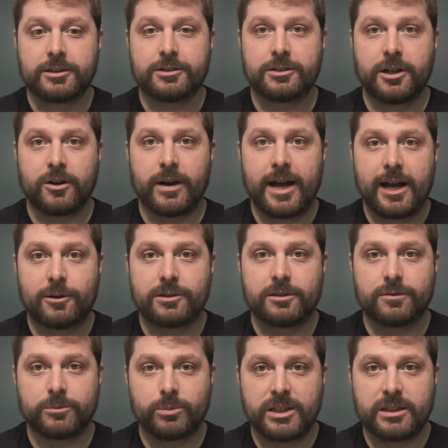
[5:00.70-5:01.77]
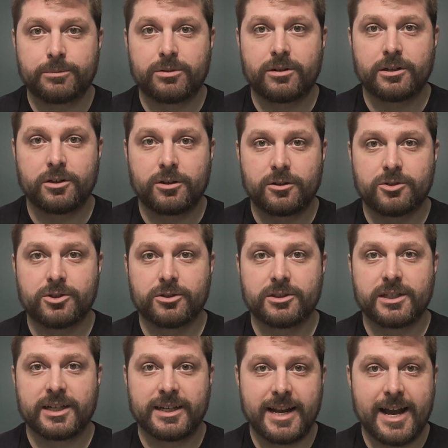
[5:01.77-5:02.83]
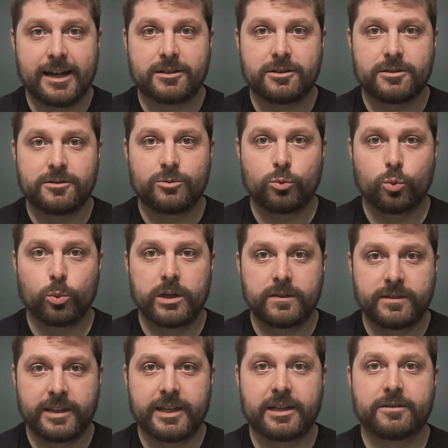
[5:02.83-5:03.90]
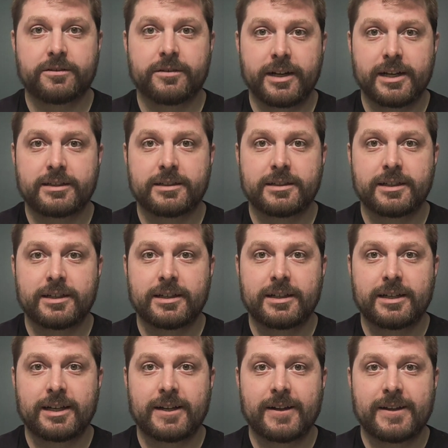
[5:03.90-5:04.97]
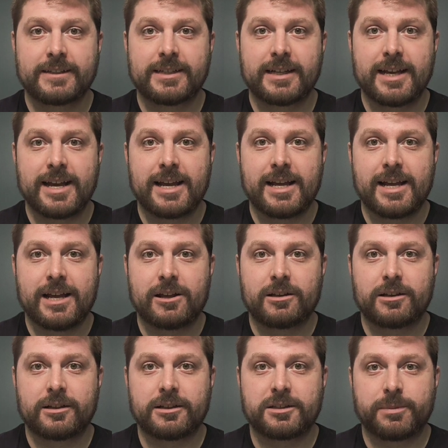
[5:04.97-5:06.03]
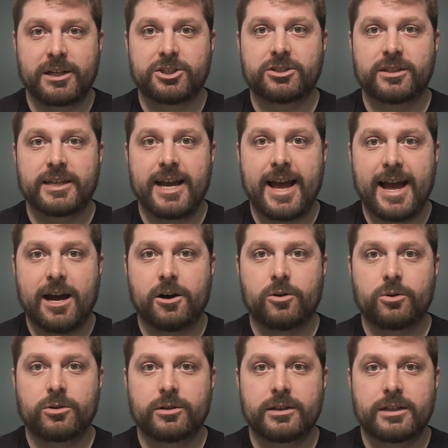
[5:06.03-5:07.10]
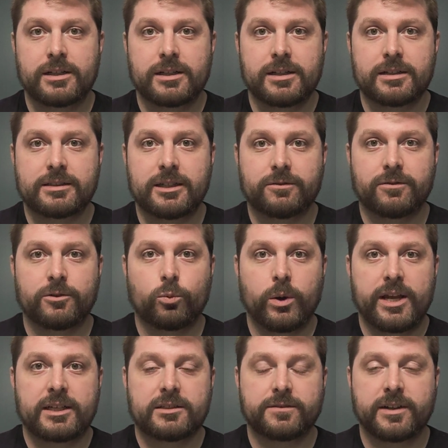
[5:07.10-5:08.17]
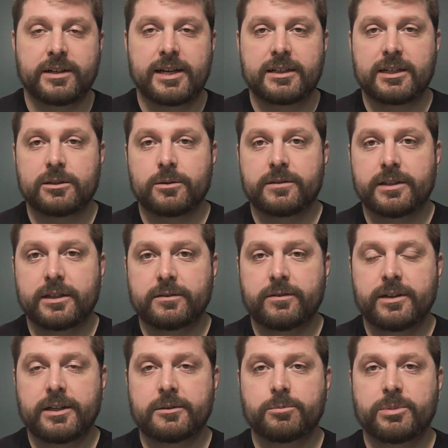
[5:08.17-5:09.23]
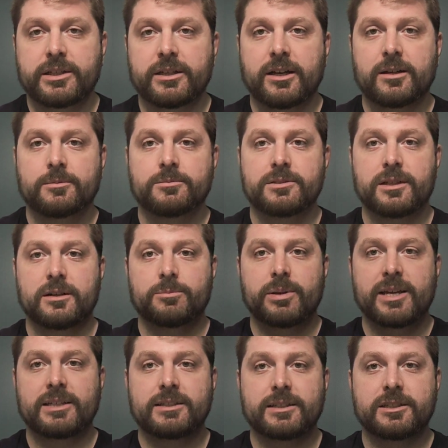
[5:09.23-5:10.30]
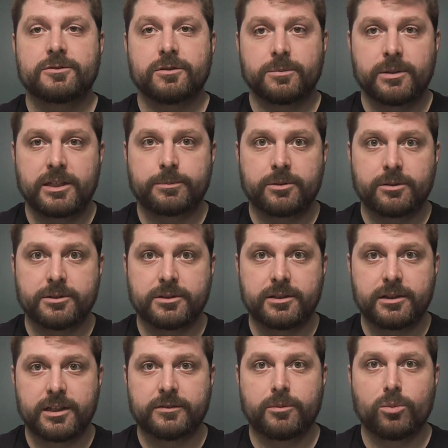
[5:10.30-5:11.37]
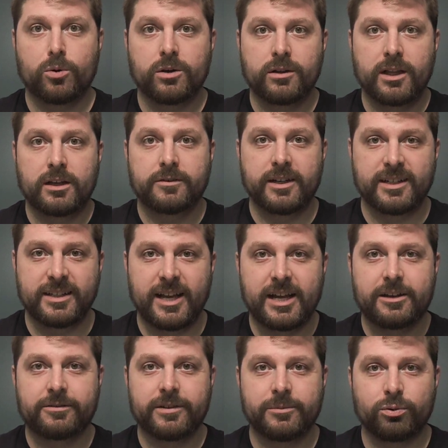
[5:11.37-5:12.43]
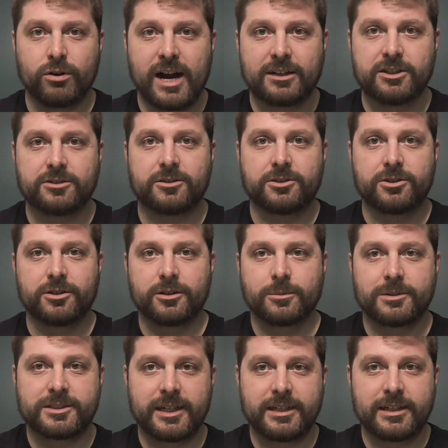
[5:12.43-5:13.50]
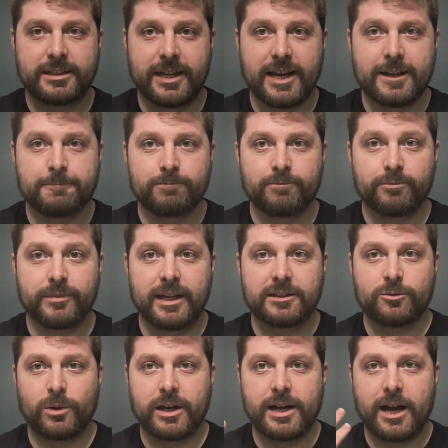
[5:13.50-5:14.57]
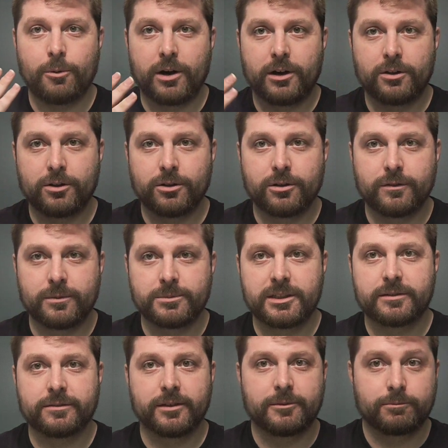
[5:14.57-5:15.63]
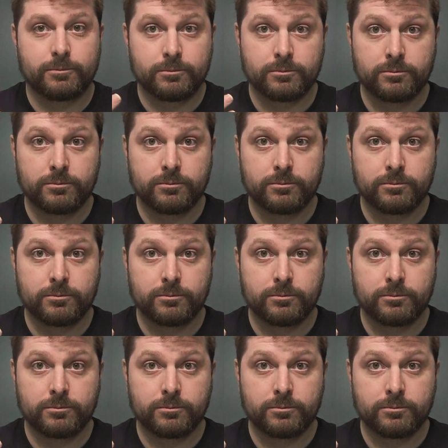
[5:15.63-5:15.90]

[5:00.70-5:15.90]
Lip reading: to know how different people and cultures connect with the infinite, and especially how different ways of connecting with the infinite becomes a basis for people to live a more loving life in practical terms day to day. That's why I want to learn from different